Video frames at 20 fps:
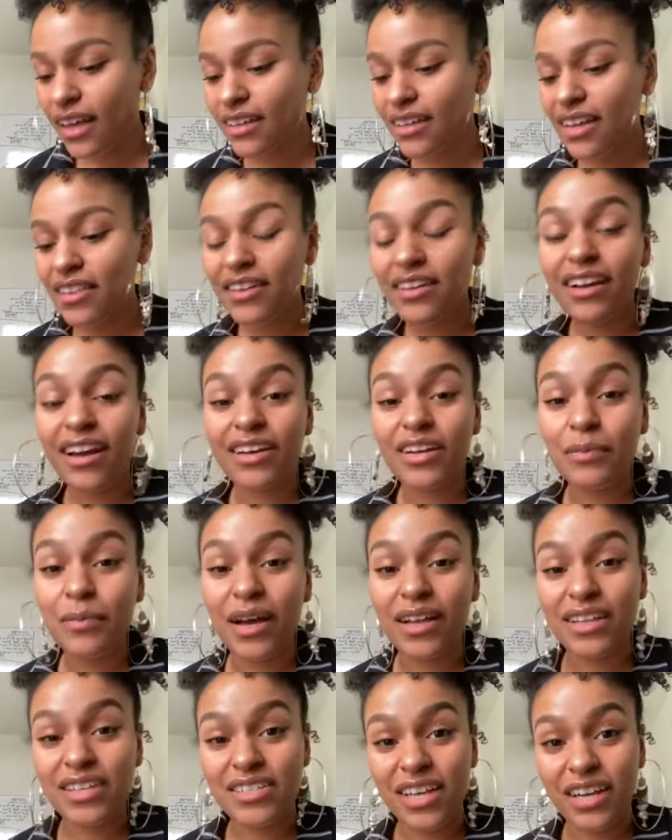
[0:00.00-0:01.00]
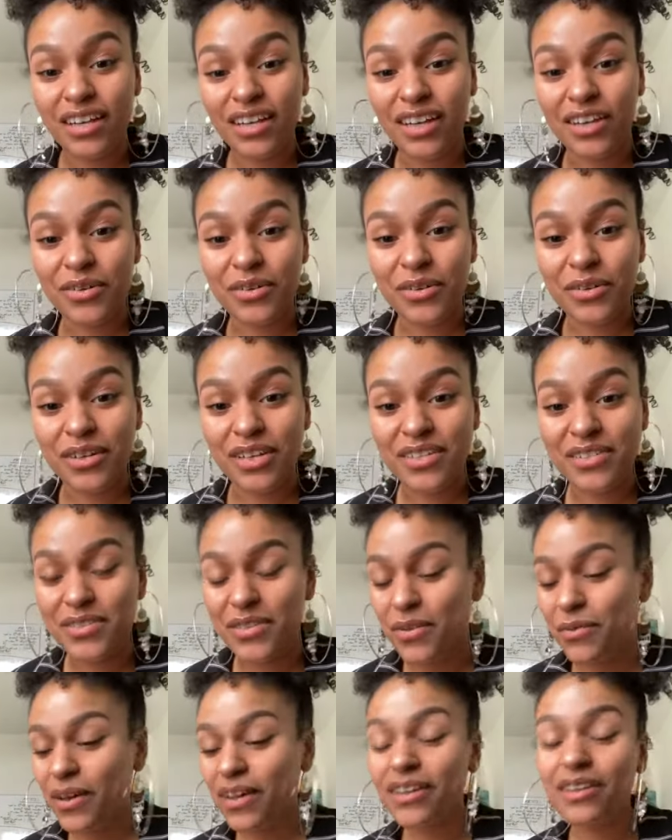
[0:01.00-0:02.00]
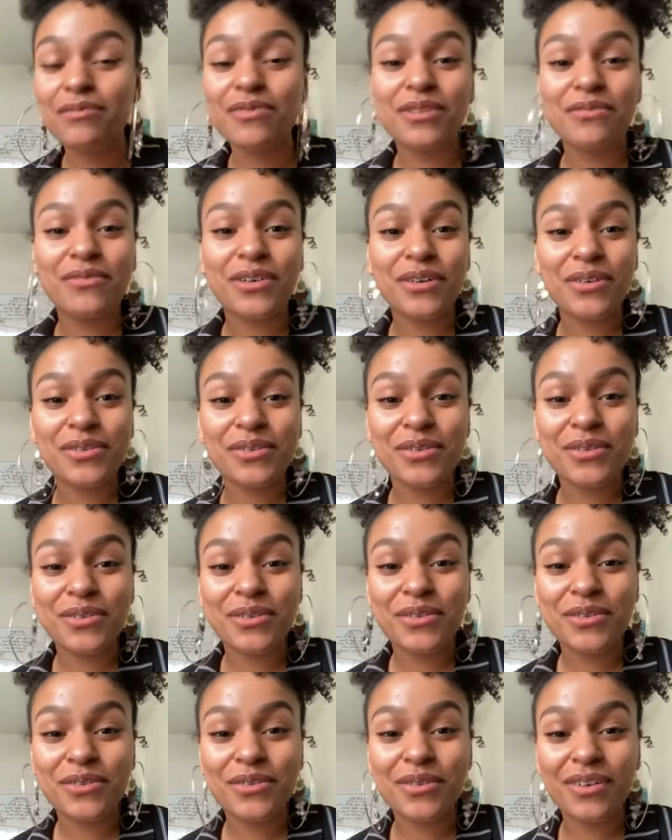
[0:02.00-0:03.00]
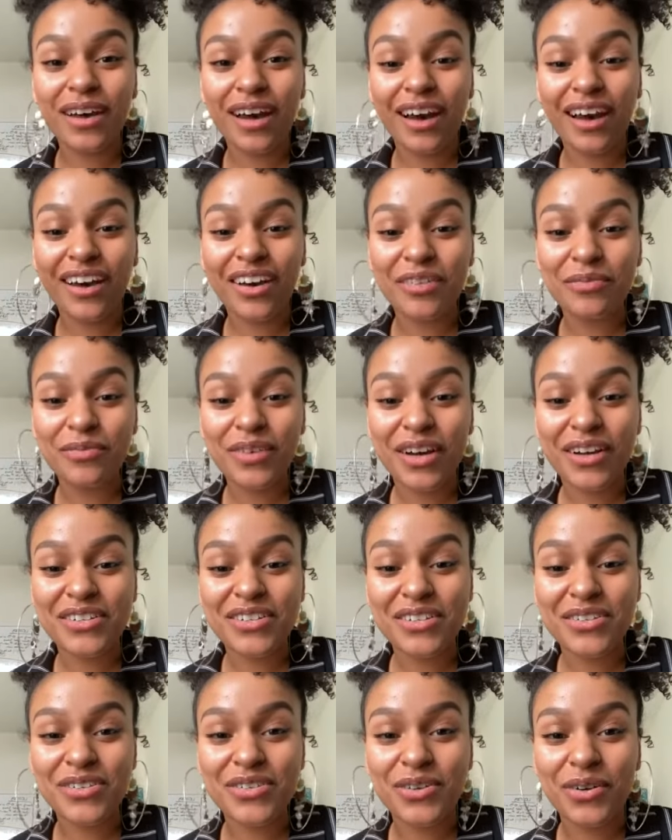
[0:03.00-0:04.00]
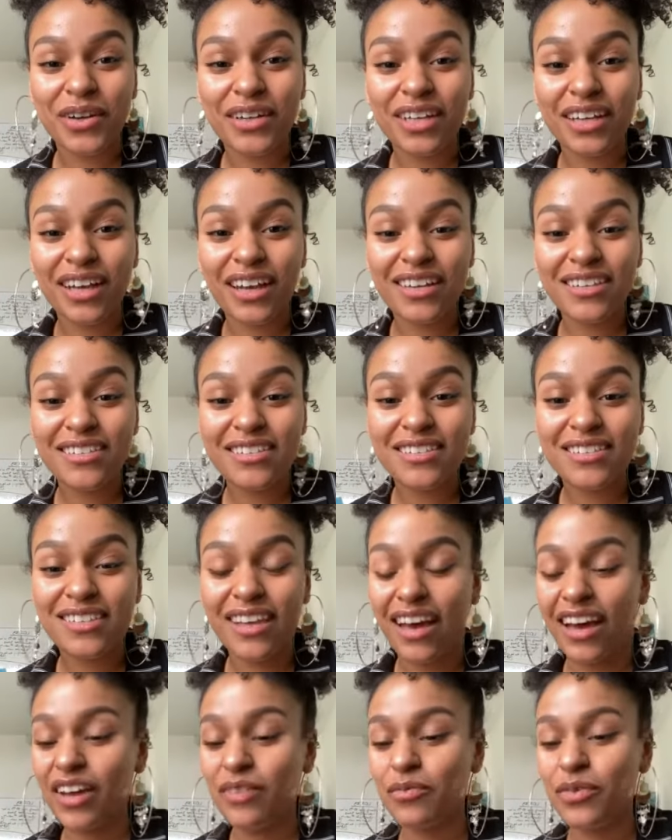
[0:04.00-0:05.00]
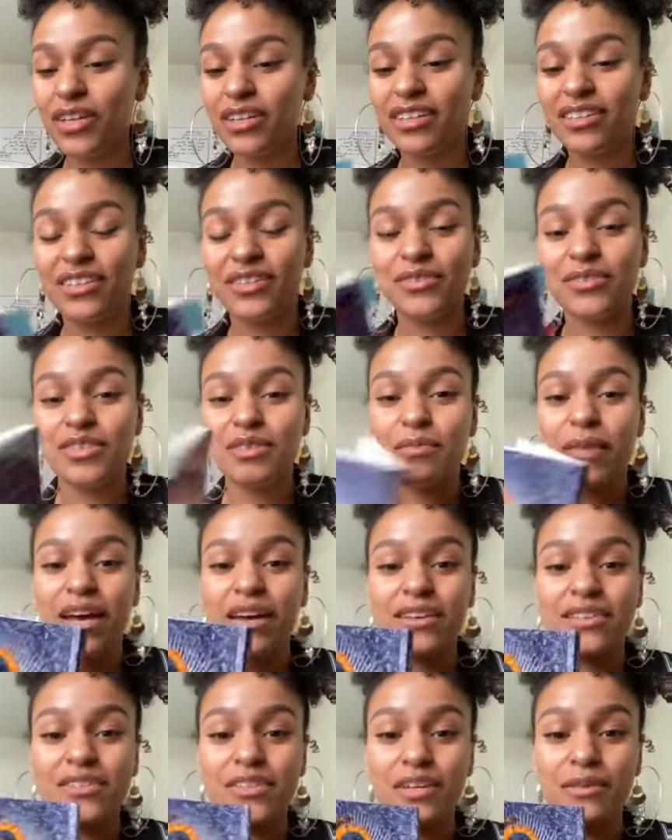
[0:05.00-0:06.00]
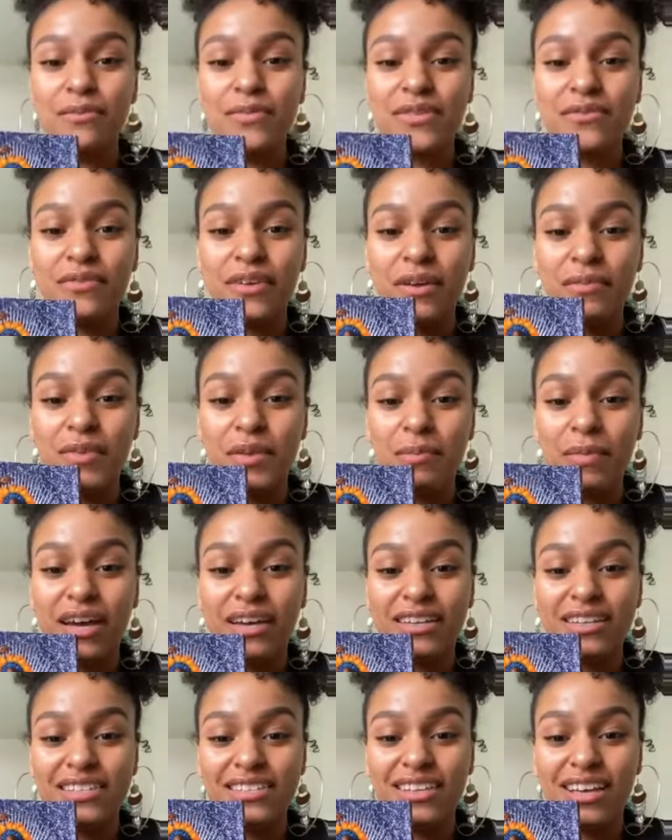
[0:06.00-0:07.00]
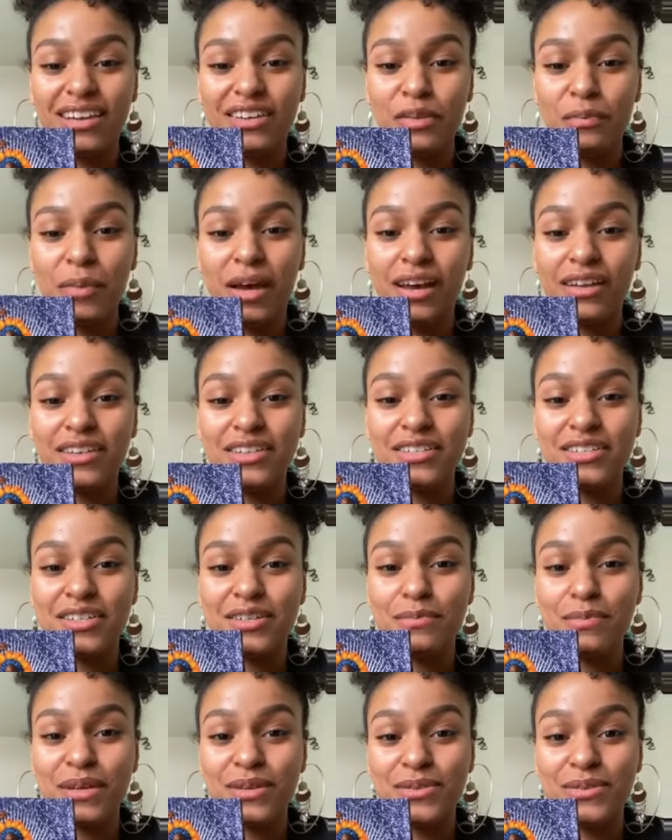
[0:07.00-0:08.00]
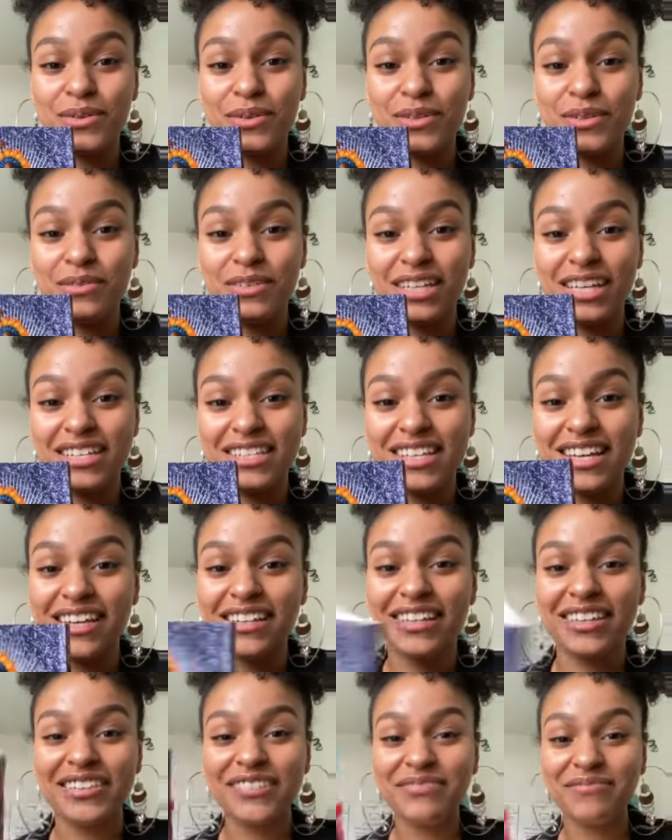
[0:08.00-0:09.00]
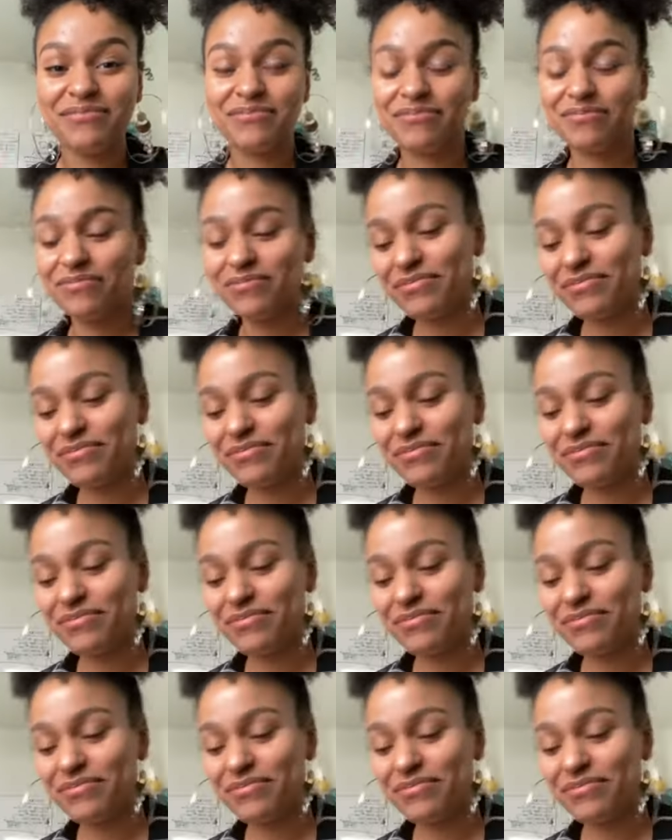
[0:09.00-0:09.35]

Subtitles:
Another unapologetic inquiry. So welcome to folks who are just joining us. I'm reading you some excerpts from The Body is Not an Apology by Sonya Renee Taylor.